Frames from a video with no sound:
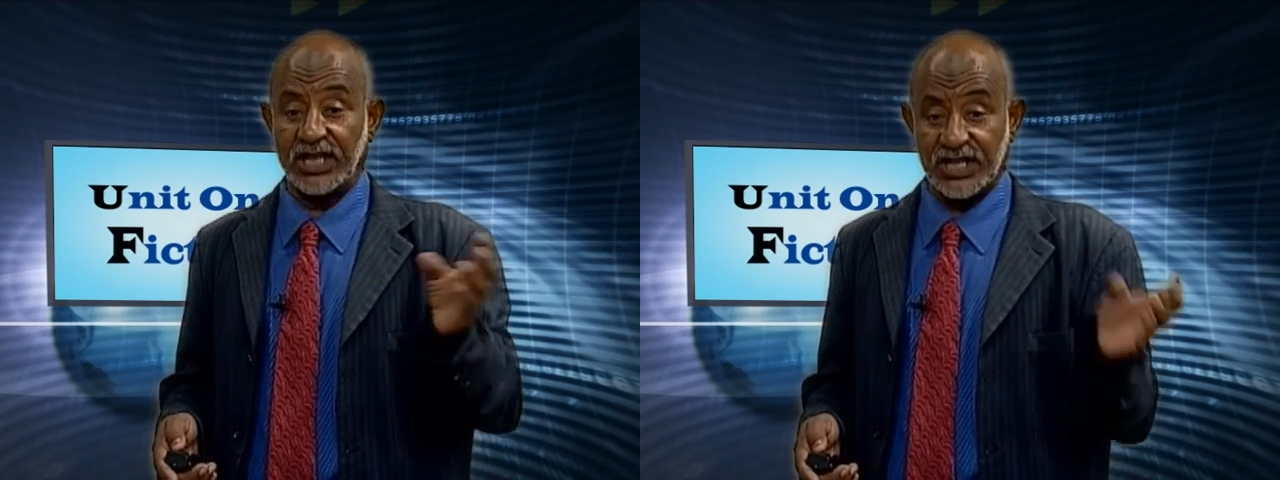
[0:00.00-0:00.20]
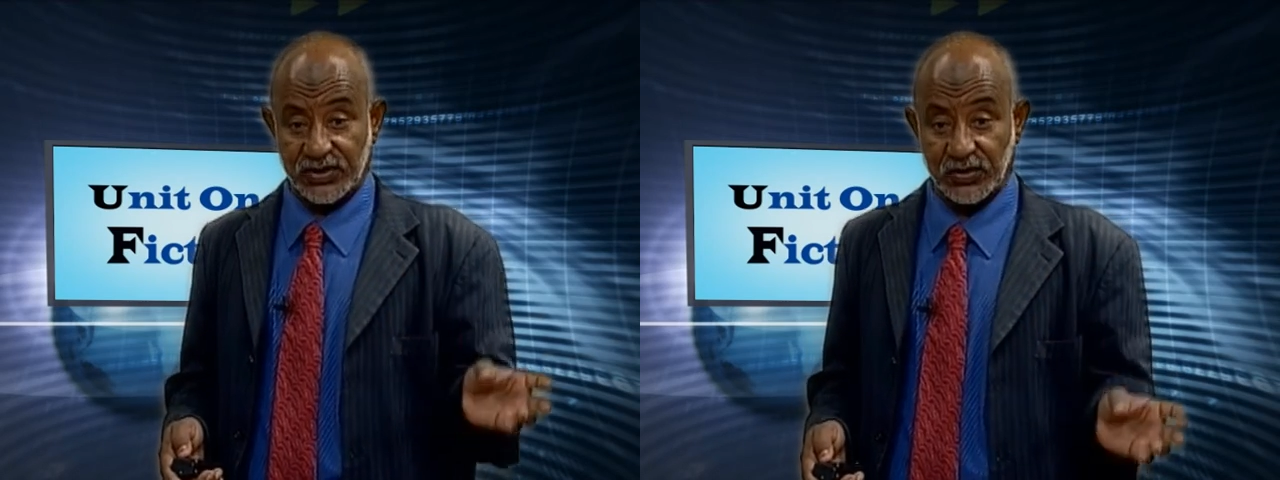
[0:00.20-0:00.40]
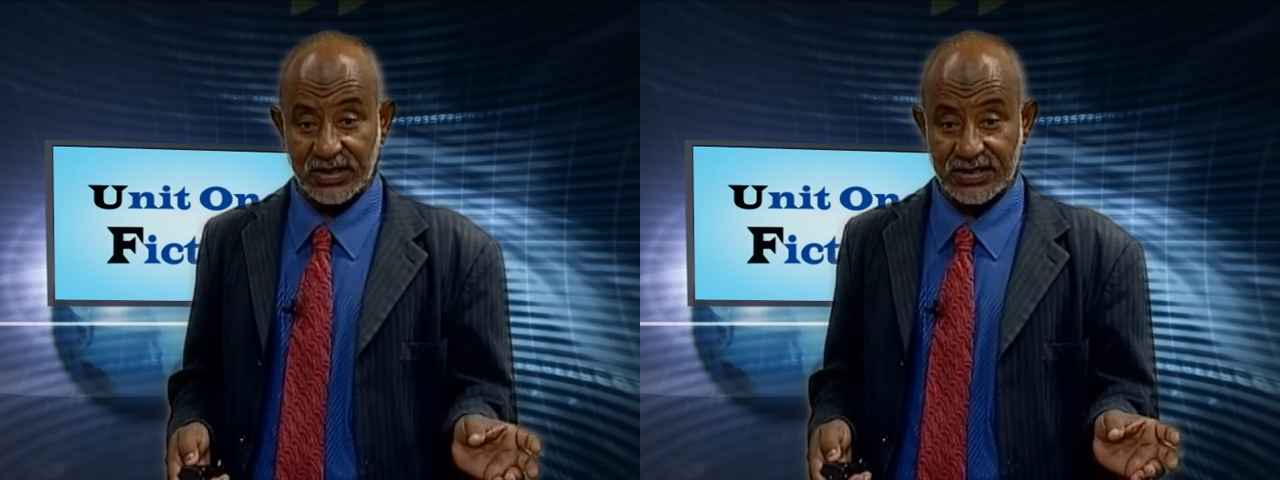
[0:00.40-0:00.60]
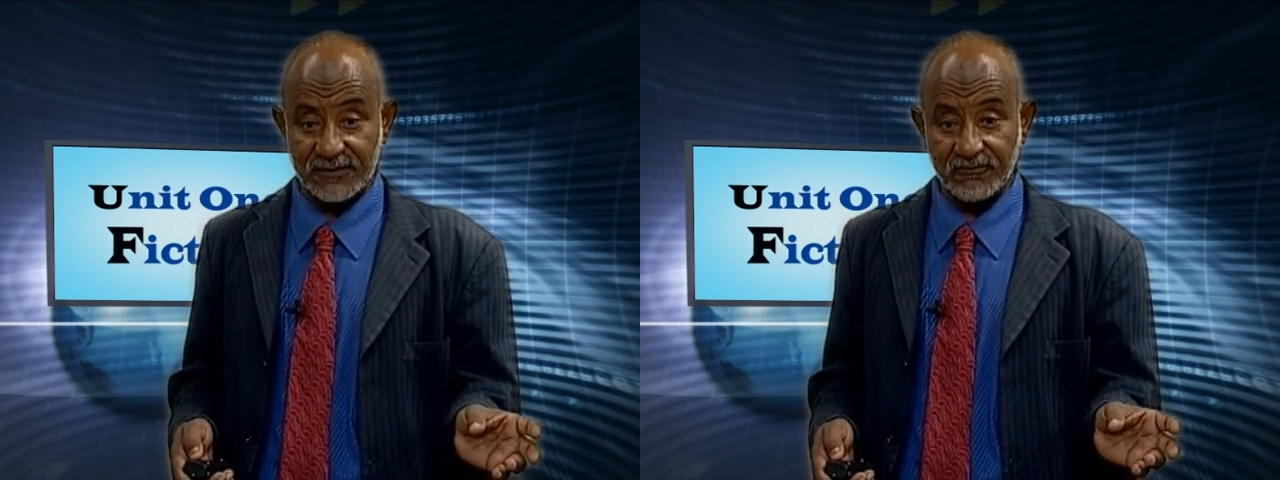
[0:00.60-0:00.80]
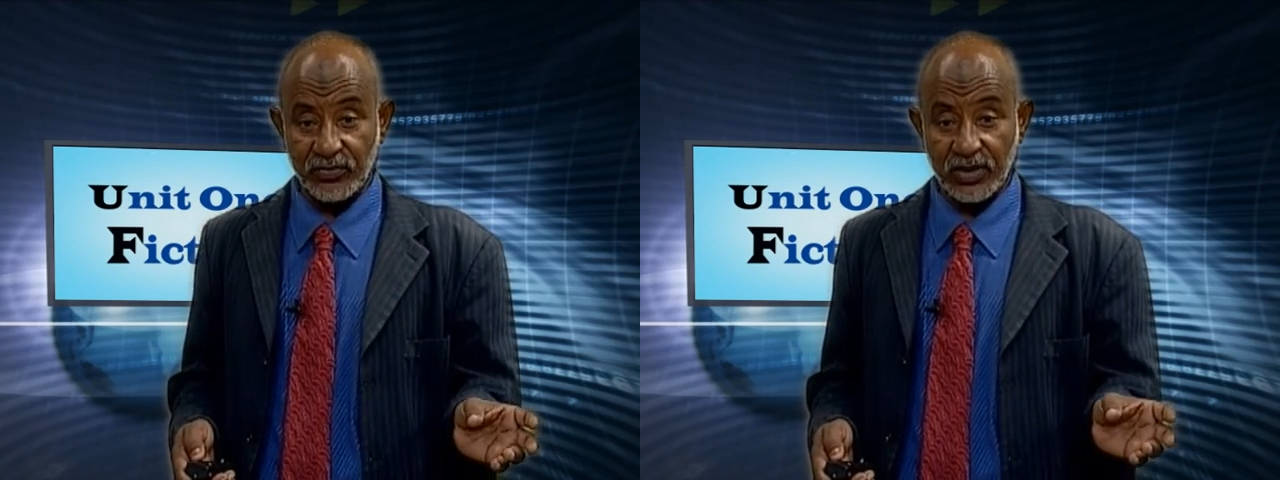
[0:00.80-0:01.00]
dear
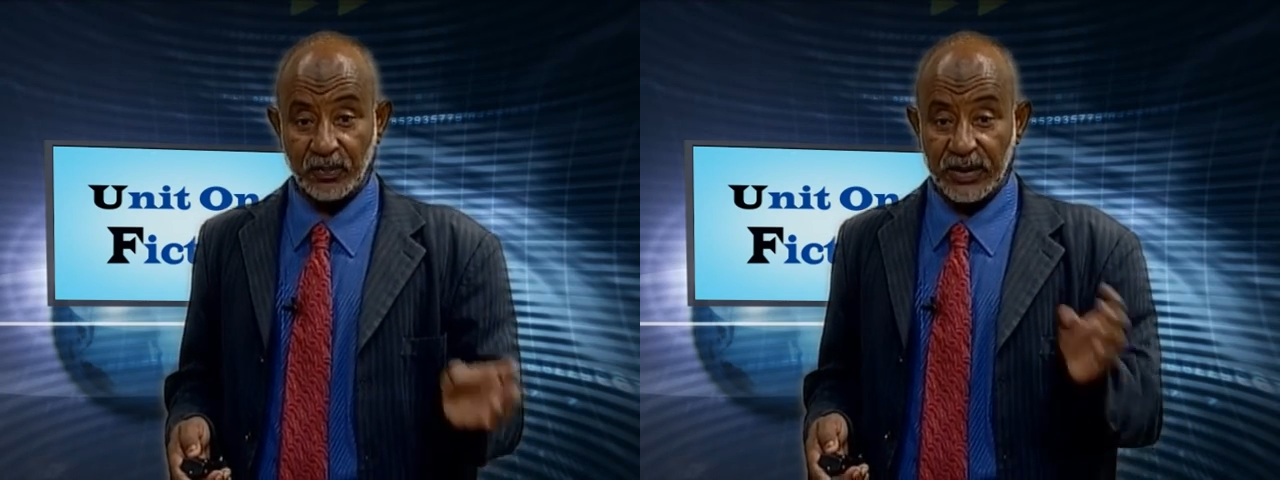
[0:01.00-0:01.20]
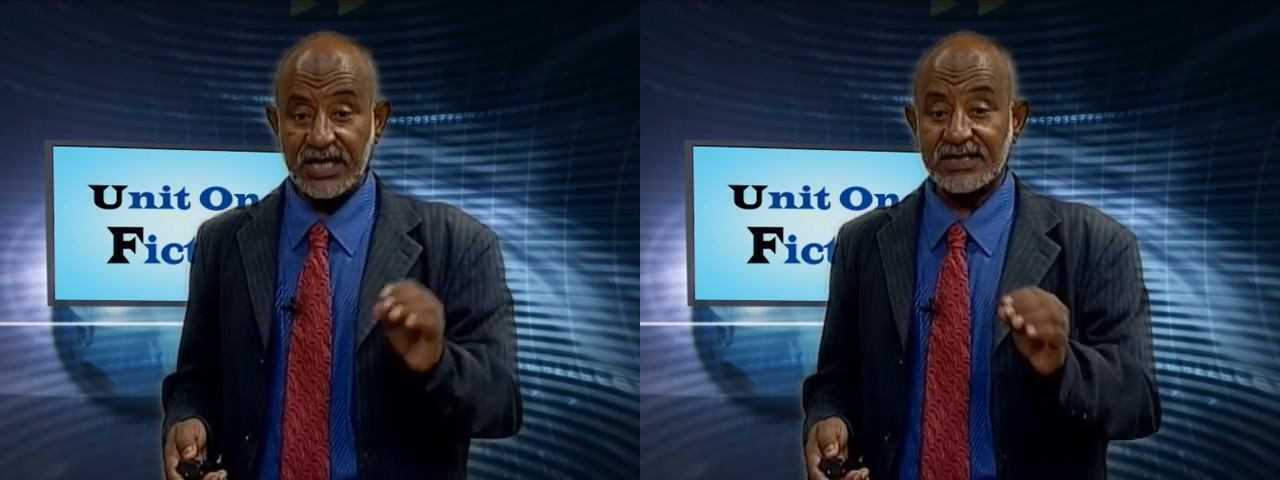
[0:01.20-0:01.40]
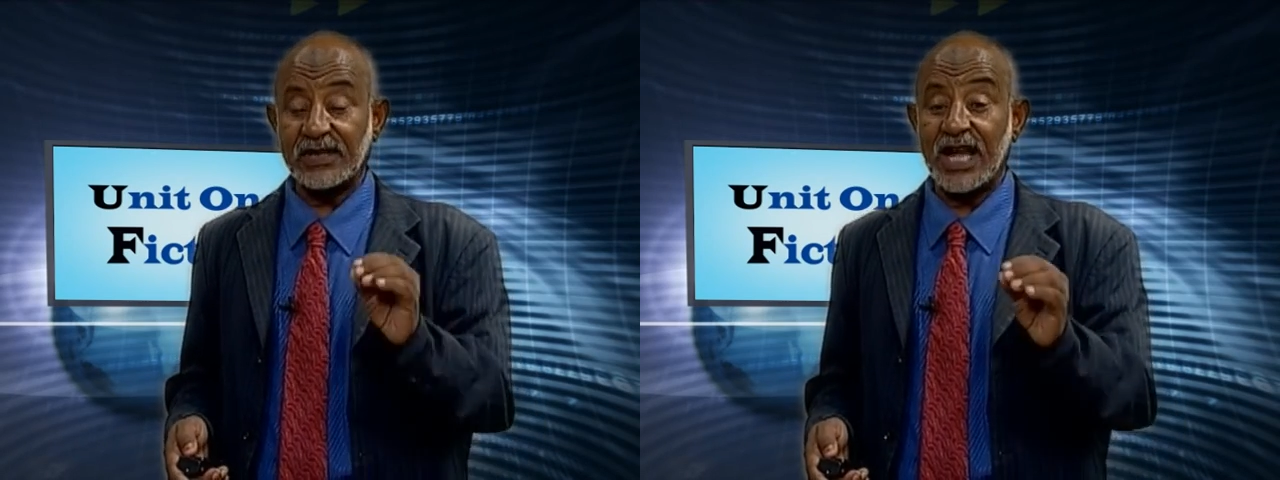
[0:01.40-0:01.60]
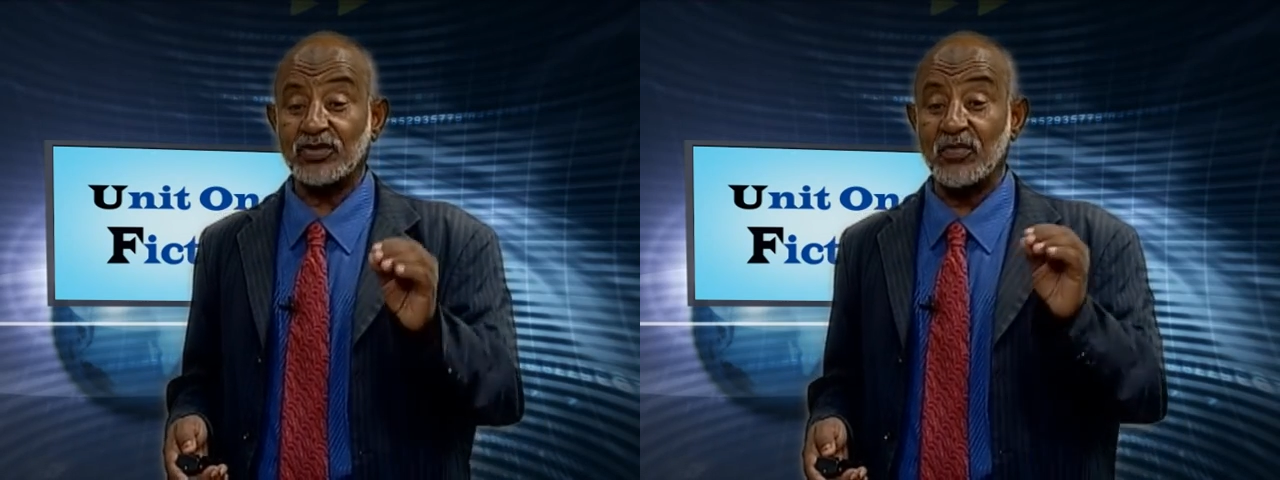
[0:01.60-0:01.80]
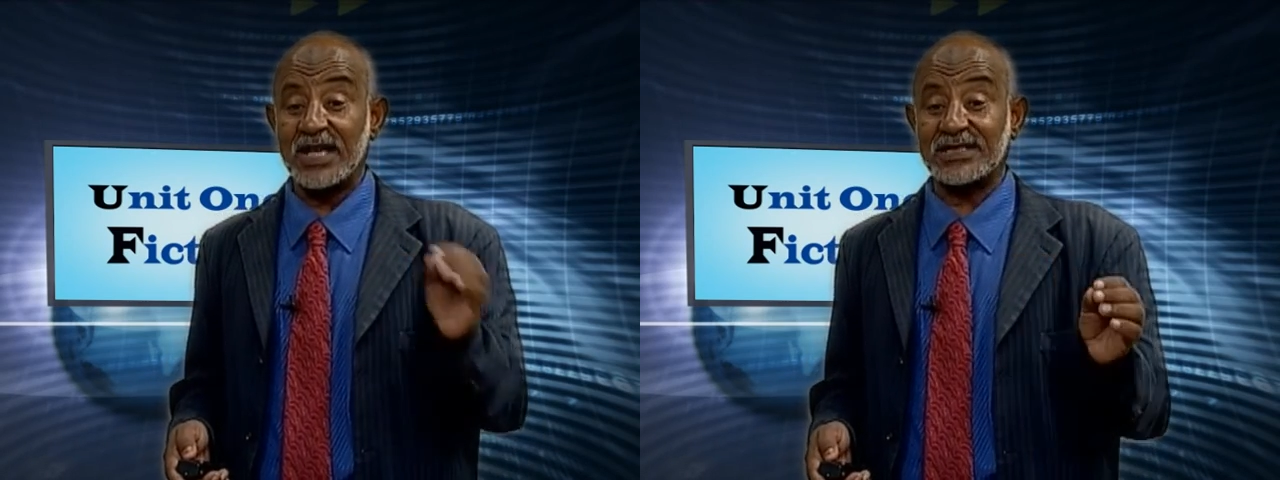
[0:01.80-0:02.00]
students. Please
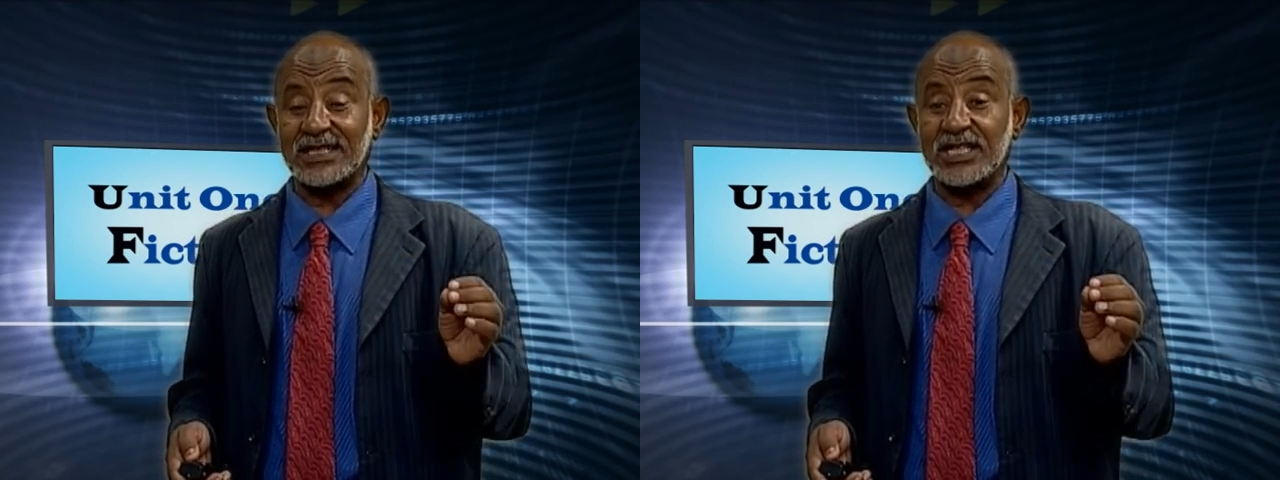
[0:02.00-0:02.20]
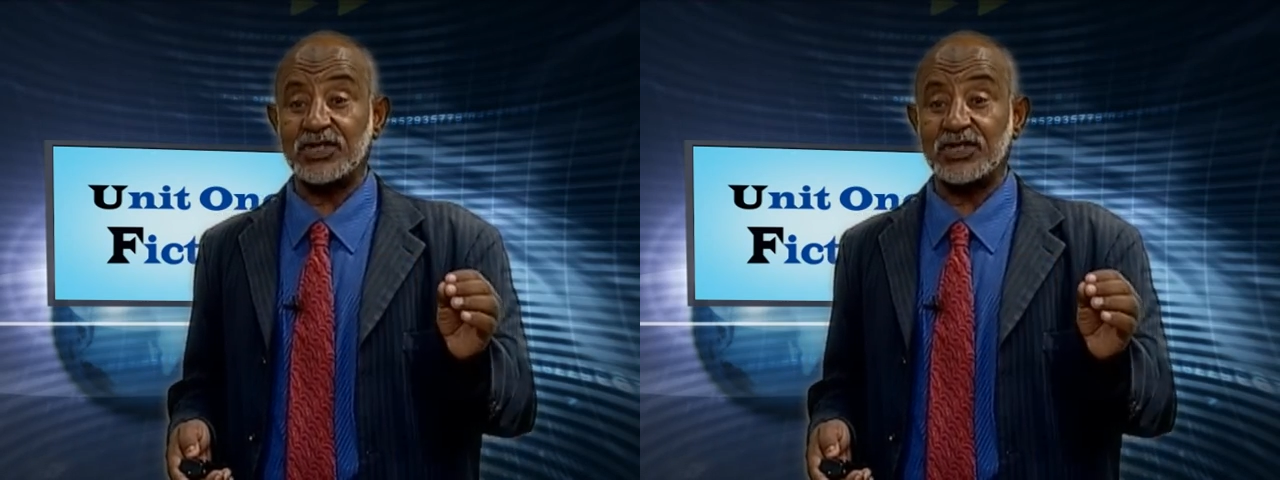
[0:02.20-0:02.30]
try to master